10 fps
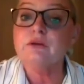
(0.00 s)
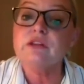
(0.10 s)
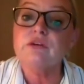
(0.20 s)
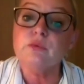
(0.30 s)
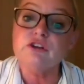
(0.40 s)

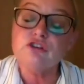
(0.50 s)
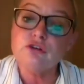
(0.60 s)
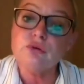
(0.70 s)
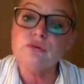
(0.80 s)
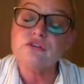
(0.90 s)
whether we
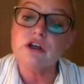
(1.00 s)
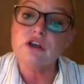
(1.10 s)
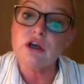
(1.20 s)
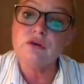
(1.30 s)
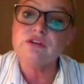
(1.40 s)
choose and
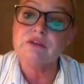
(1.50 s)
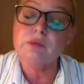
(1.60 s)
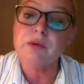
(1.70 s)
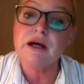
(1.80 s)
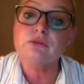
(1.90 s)
go down
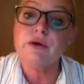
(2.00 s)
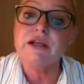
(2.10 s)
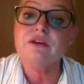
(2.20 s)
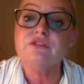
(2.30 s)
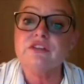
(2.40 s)
the
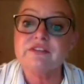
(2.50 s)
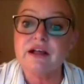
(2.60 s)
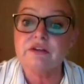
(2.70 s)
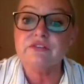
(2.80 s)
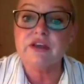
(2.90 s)
pathway of the
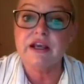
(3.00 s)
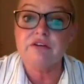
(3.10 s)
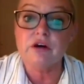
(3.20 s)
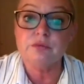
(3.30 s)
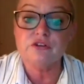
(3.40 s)

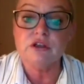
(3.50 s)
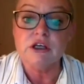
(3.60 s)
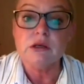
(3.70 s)
self-care option,